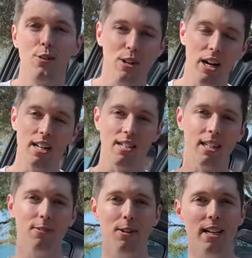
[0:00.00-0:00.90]
So if you guys
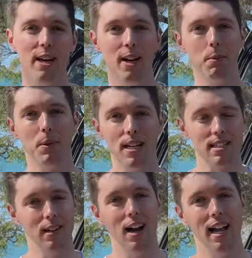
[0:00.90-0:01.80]
like the video,
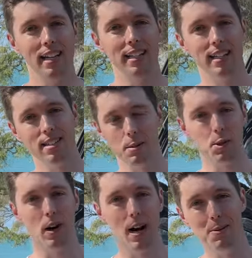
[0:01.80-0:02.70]
please like,
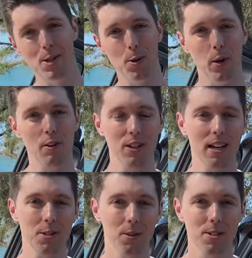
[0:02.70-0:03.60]
subscribe, do whatever you
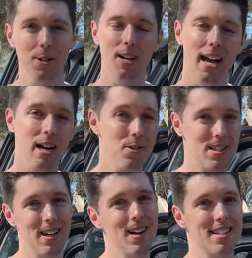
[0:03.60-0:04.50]
guys want to do, and I'll
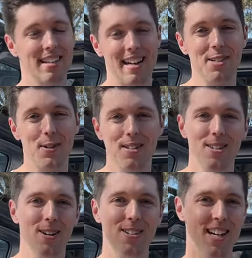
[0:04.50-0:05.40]
see you guys in the next one.
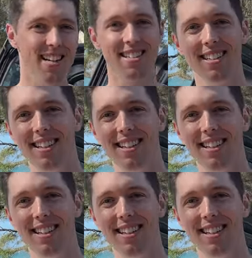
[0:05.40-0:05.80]
So cheers.